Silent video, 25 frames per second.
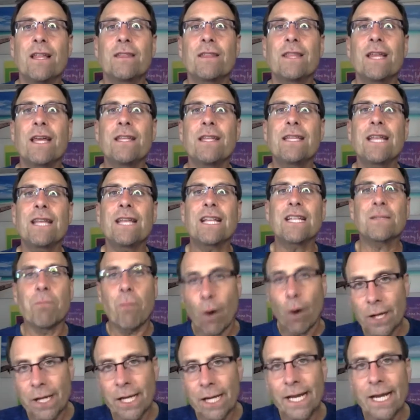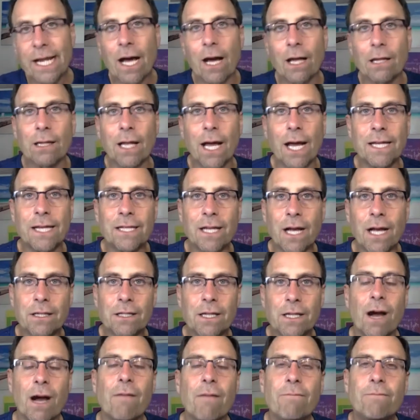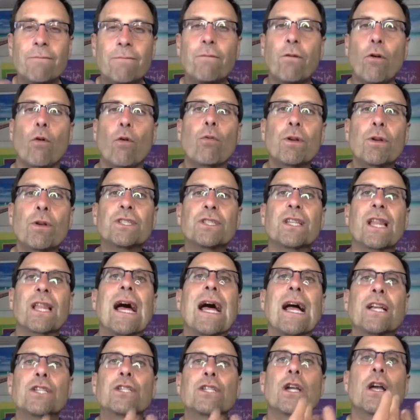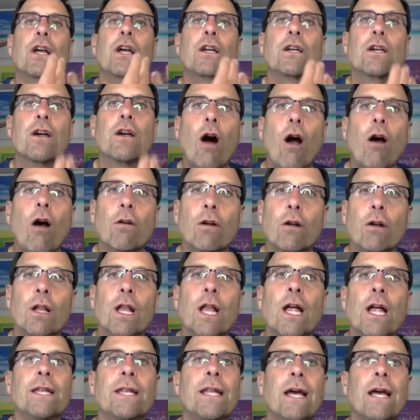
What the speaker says: then that's marketingonline.com/Carl.